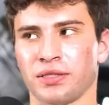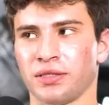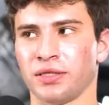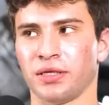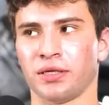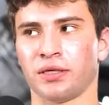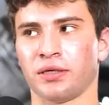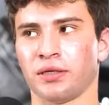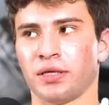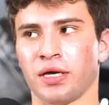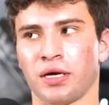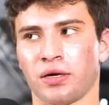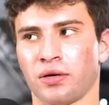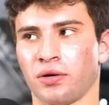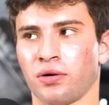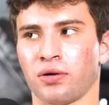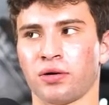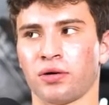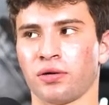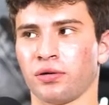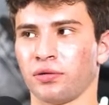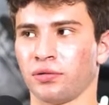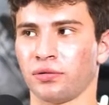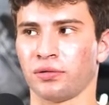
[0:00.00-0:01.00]
that stick in that
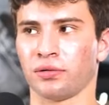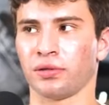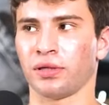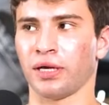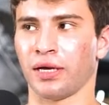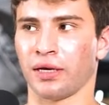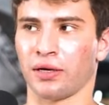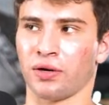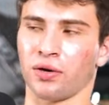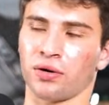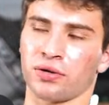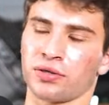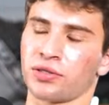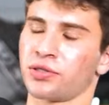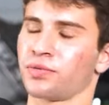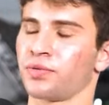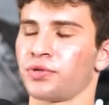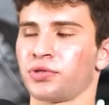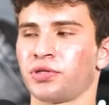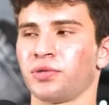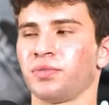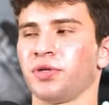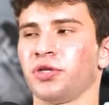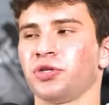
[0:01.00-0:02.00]
car. Yeah. That car
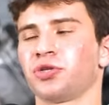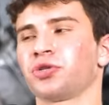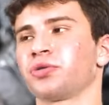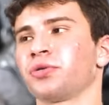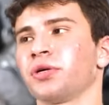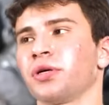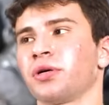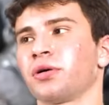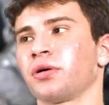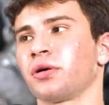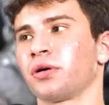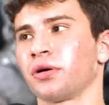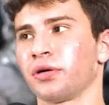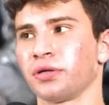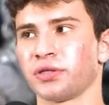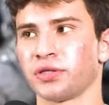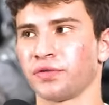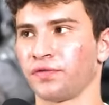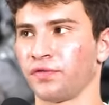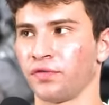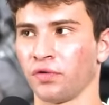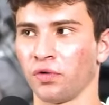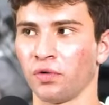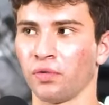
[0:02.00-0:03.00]
is supposed to be a street car.
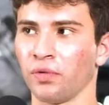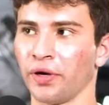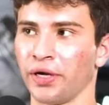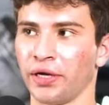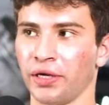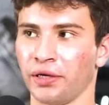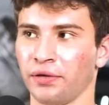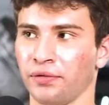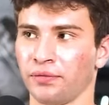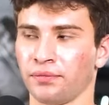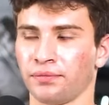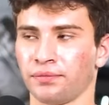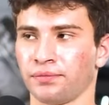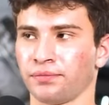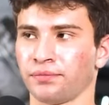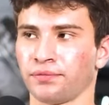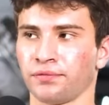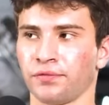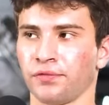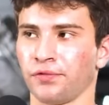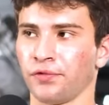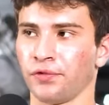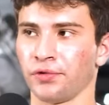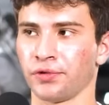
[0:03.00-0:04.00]
It's full weight,
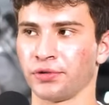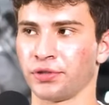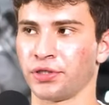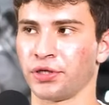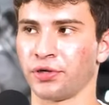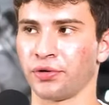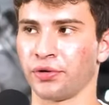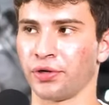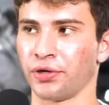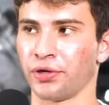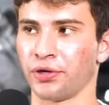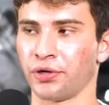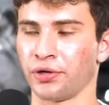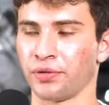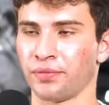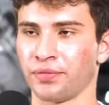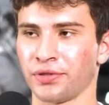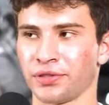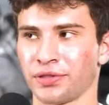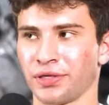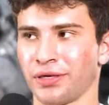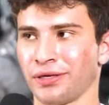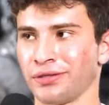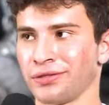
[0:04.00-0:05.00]
full yeah.
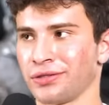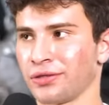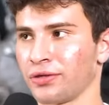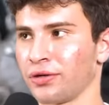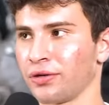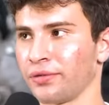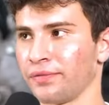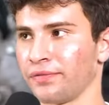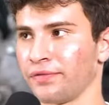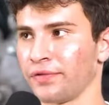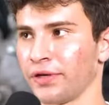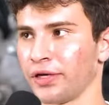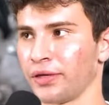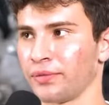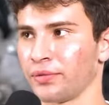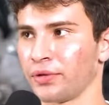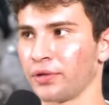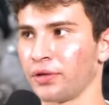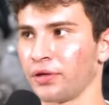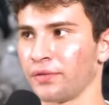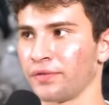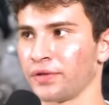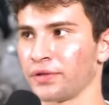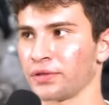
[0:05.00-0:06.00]
interior besides the carbon
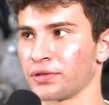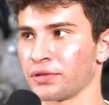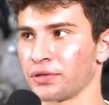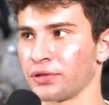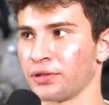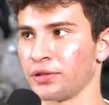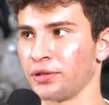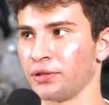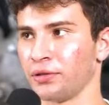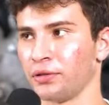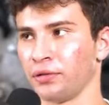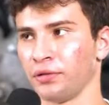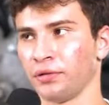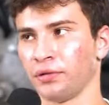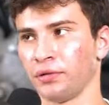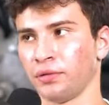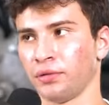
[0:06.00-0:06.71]
fiber, obviously.